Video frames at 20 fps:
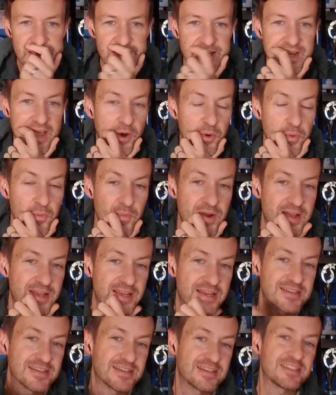Now,
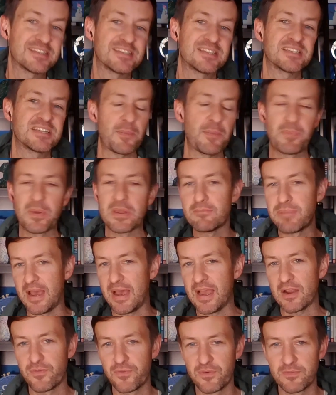stepping
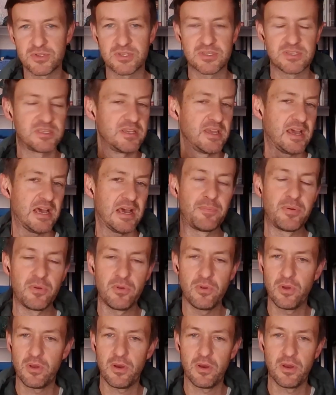back from just the Apple